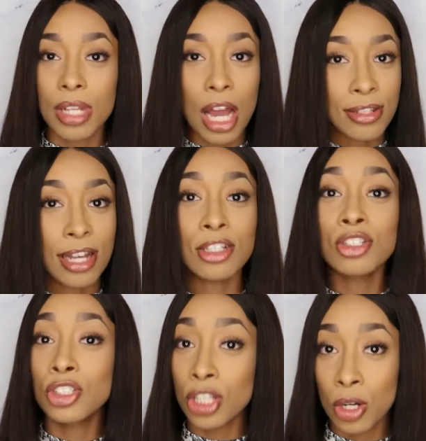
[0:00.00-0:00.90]

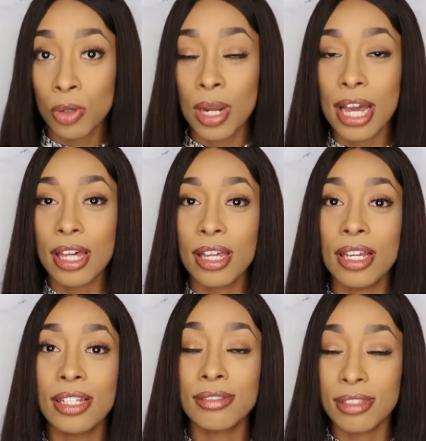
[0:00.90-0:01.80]
don't,
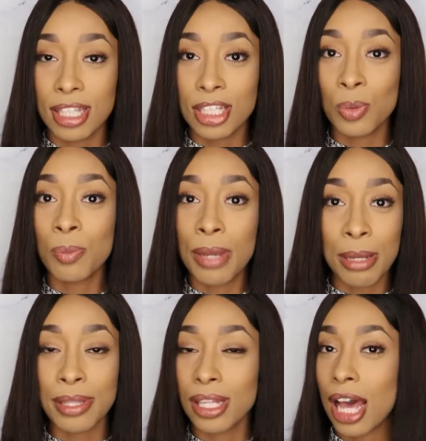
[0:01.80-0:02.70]
and this may
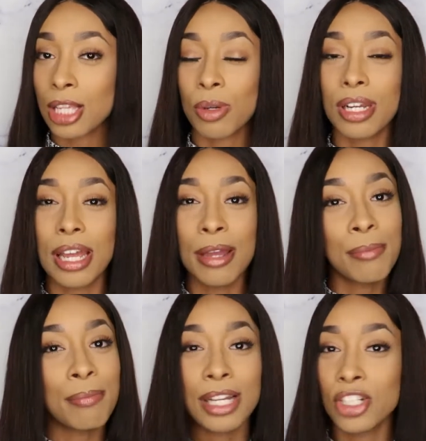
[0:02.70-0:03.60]
be the last one. It
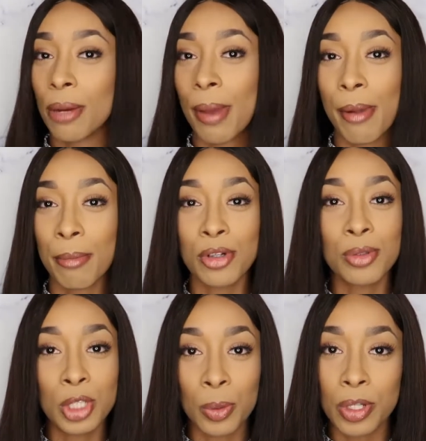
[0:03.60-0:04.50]
may jog my
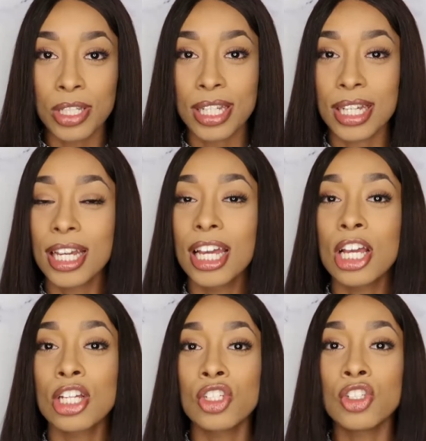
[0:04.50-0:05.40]
memory, so we'll see.
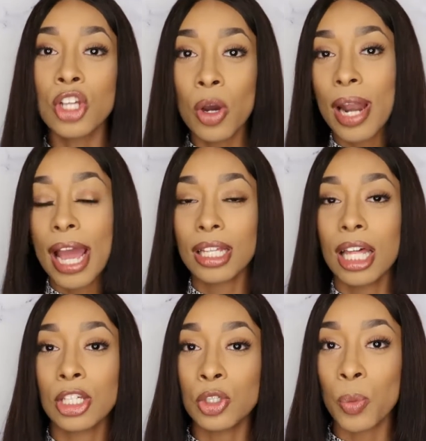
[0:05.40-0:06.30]
Don't act
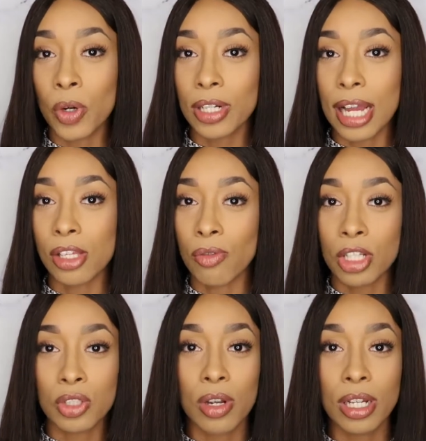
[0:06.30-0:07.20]
like you work at the
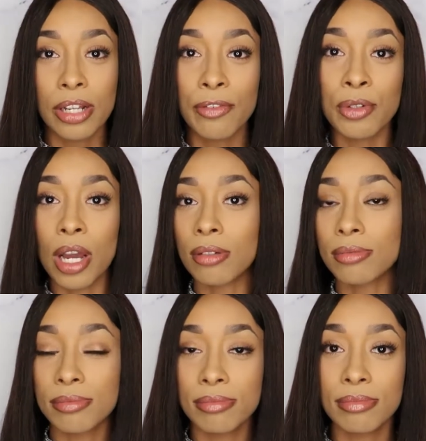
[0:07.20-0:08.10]
restaurant if you
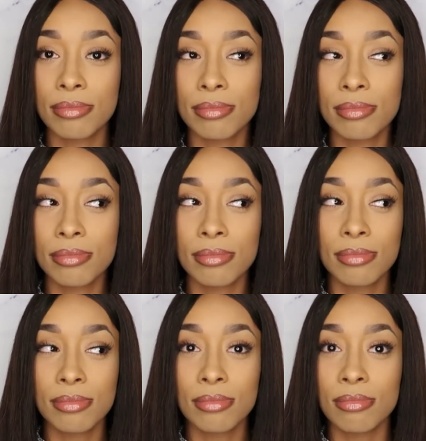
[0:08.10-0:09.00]
don't.
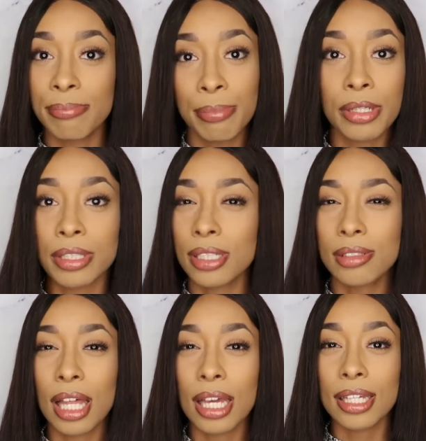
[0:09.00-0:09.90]

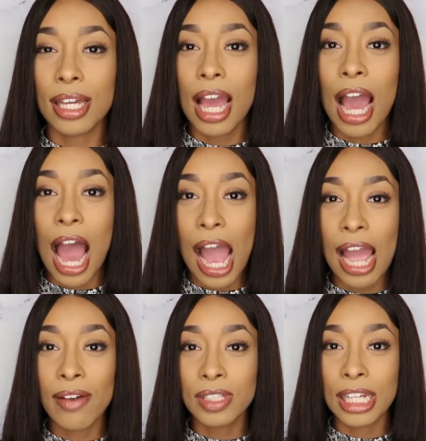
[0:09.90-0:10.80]
Period. Like, I
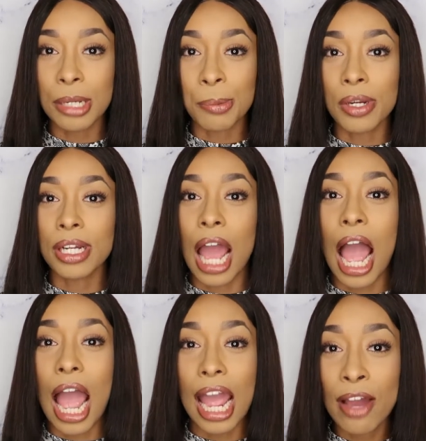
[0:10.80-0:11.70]
have on the apron,
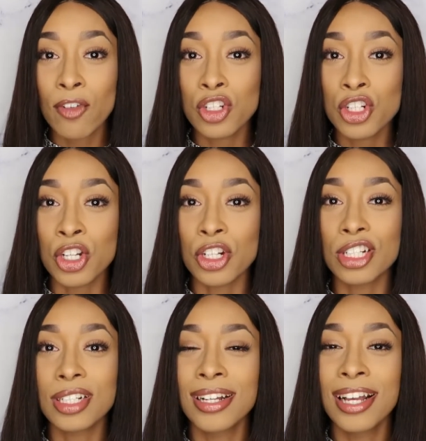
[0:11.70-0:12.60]
I have on the
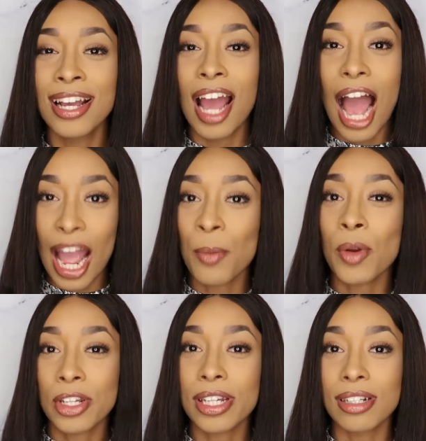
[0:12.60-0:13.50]
shirt, I
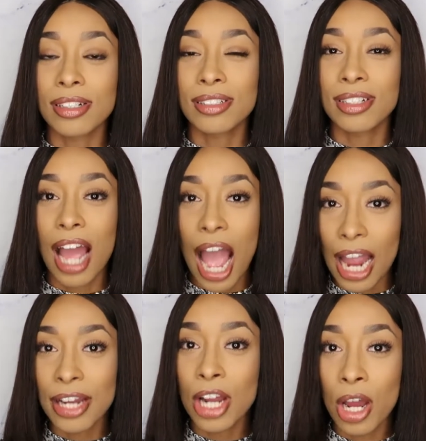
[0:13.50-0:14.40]
work here.
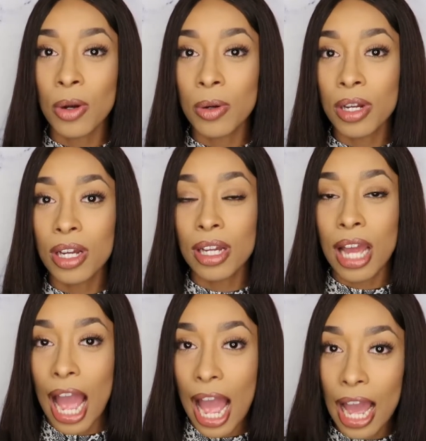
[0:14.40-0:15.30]
I know
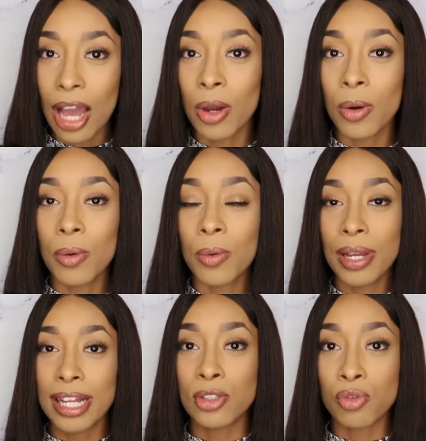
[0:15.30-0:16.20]
how
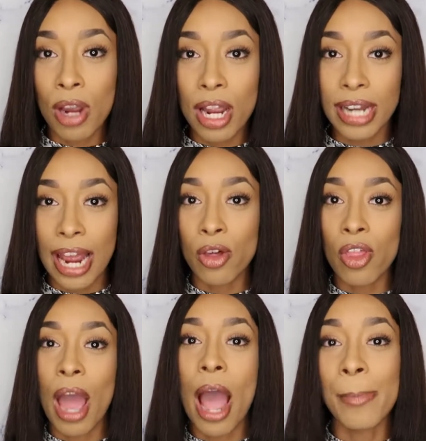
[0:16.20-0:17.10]
it's run, I know
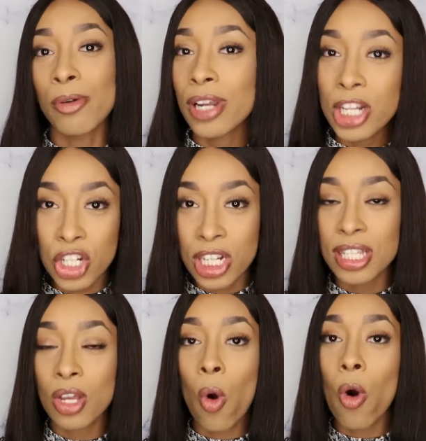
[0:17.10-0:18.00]
the
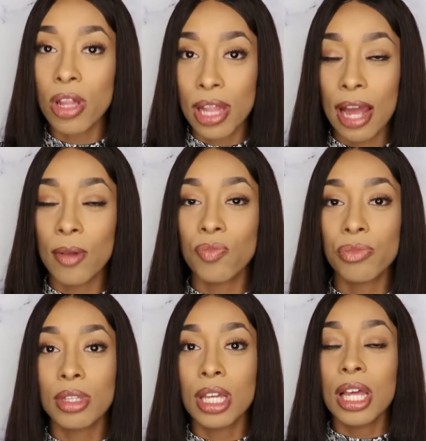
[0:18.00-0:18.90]
operations, all that.
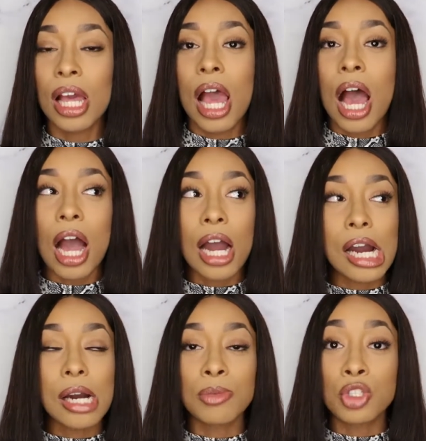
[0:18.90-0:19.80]

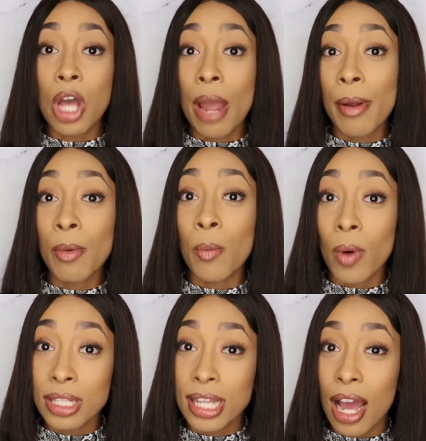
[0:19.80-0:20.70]
So I remember
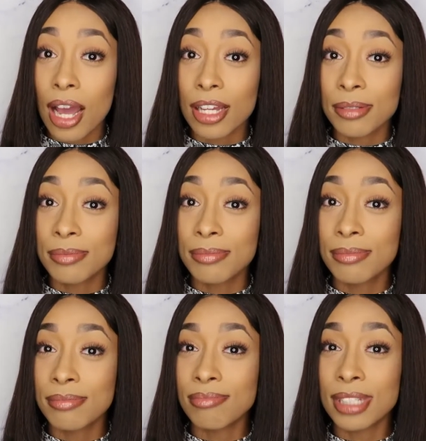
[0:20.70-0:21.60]
one time
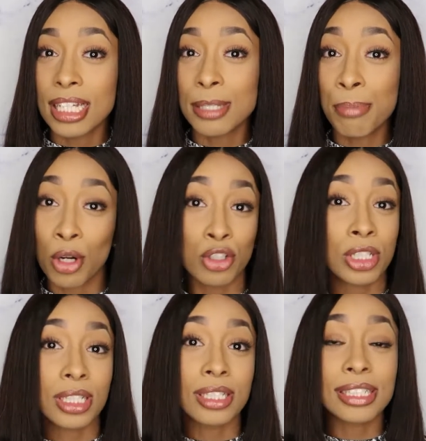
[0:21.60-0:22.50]
this
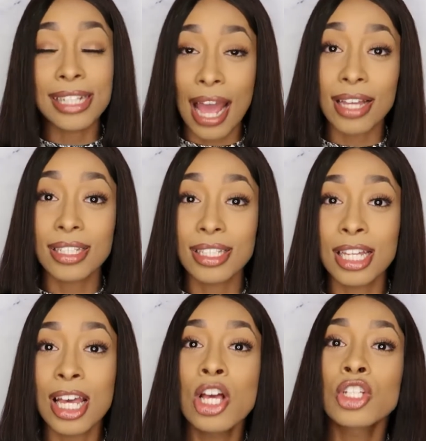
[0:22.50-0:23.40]
guest
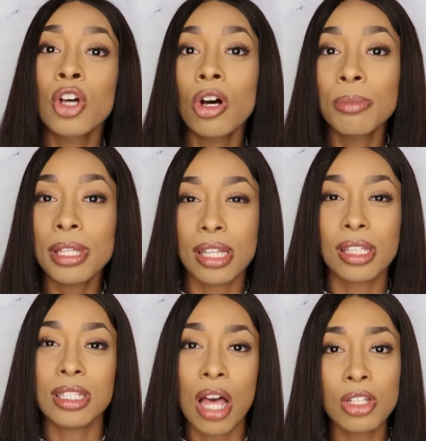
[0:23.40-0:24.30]
told me that
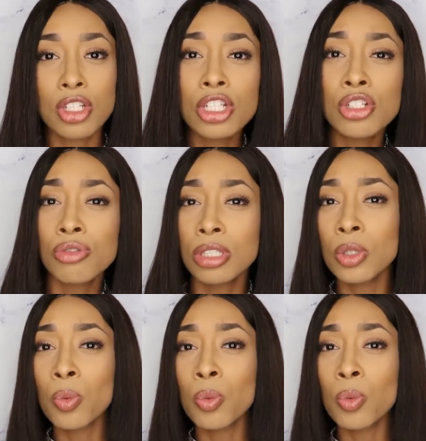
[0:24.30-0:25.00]
the salsa is usually